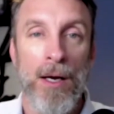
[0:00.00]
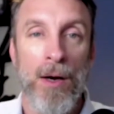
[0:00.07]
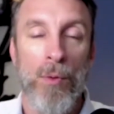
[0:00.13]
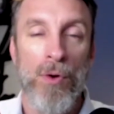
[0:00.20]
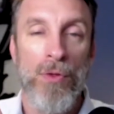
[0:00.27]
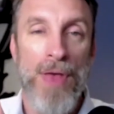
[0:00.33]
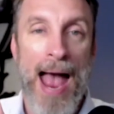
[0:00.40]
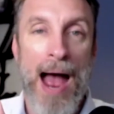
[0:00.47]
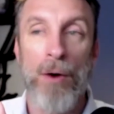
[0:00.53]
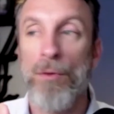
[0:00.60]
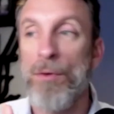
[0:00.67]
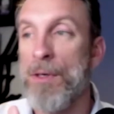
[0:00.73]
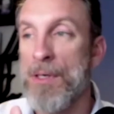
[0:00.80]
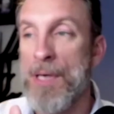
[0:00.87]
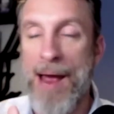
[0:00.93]
without
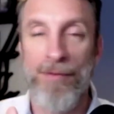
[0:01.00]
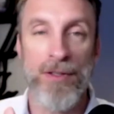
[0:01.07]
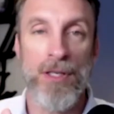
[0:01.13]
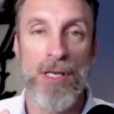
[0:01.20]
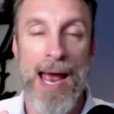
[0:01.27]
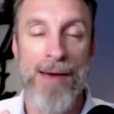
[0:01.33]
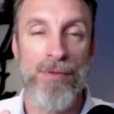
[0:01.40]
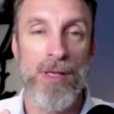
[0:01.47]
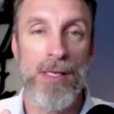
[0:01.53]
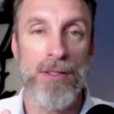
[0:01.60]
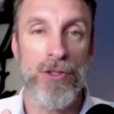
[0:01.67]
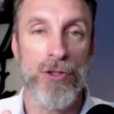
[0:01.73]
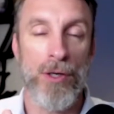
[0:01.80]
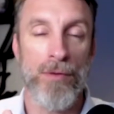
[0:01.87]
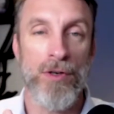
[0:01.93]
having to have it
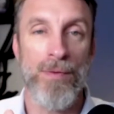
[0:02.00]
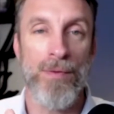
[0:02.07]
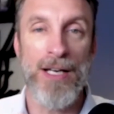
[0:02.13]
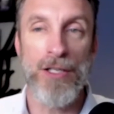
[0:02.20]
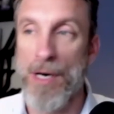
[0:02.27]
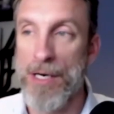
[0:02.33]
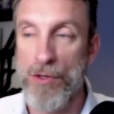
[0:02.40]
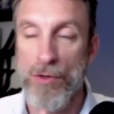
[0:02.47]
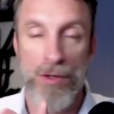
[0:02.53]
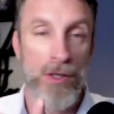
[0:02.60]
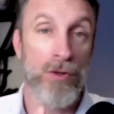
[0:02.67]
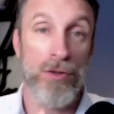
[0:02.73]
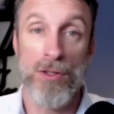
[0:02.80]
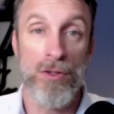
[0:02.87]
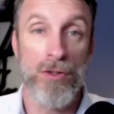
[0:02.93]
served in your restaurant. You
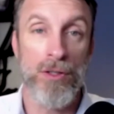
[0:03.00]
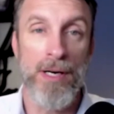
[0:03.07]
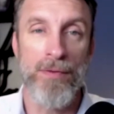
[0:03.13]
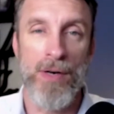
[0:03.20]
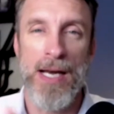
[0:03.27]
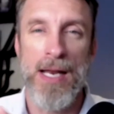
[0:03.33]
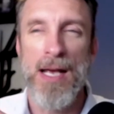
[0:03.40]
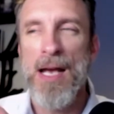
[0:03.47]
can deliver it.